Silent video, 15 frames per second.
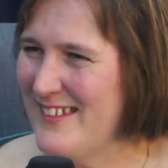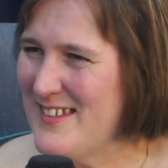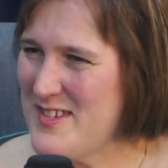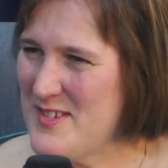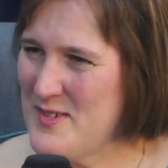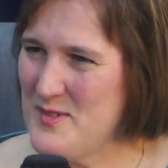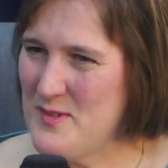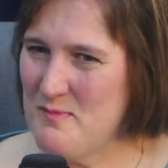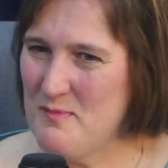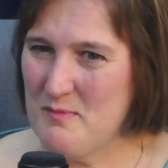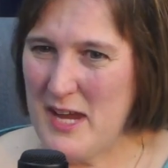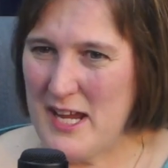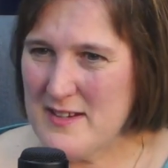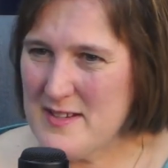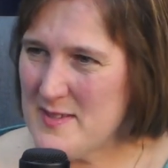to
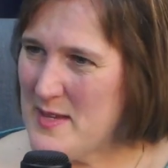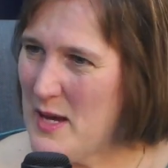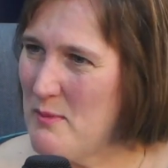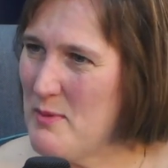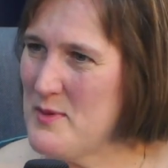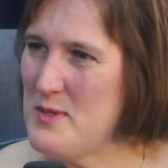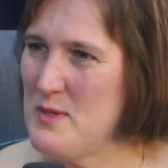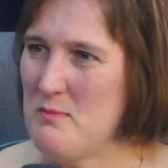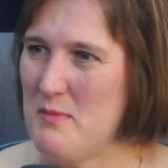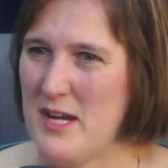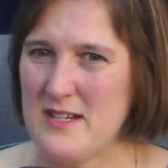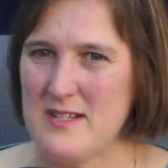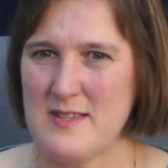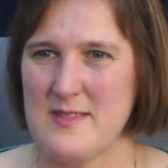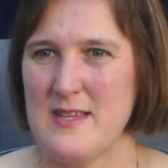make disciples who
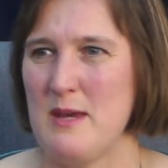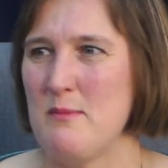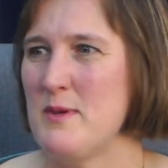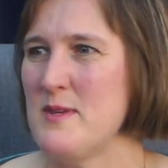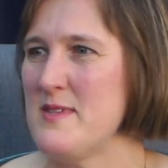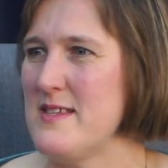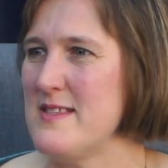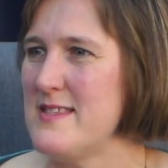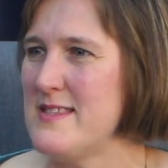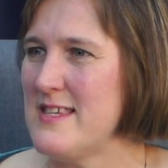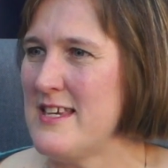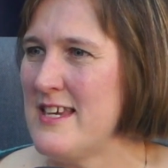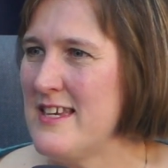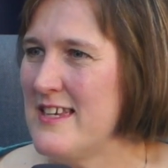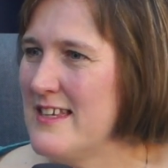make disciples and
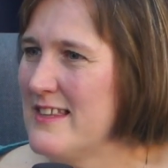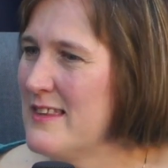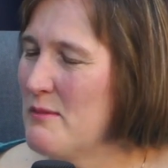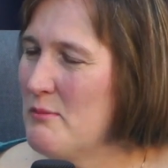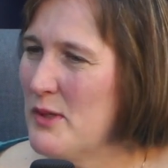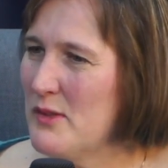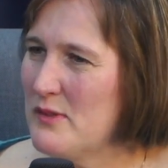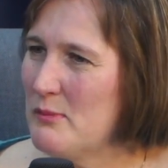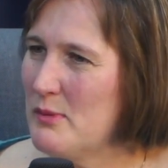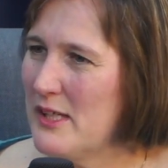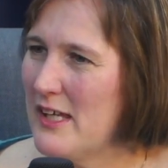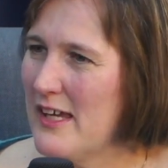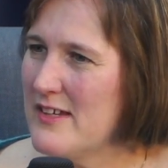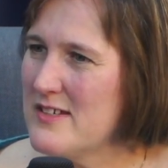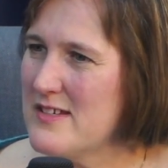see the
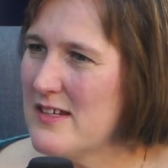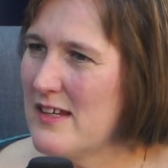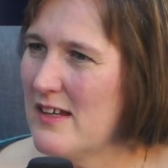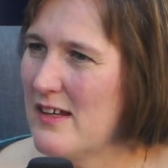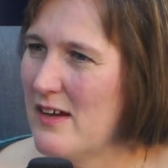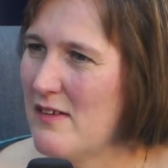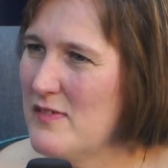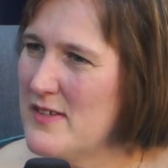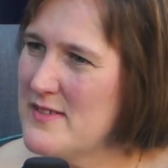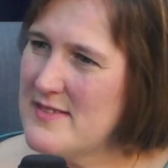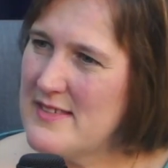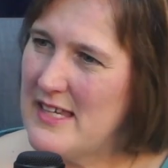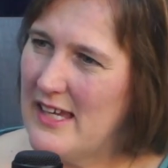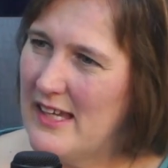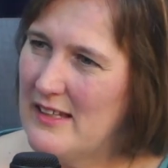multiplication of
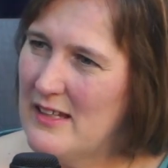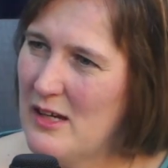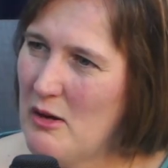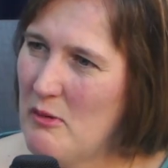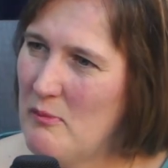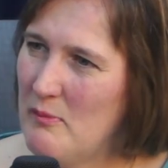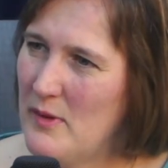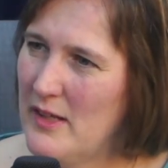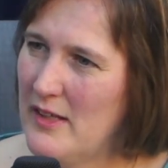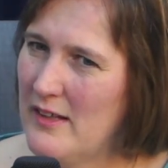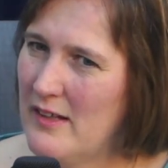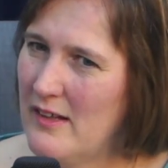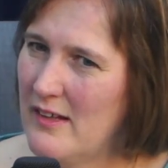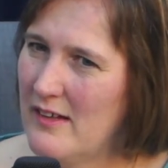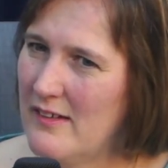his kingdom
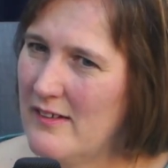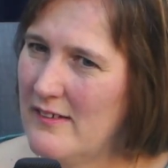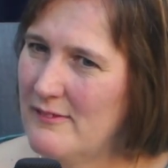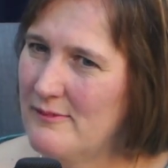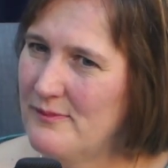in a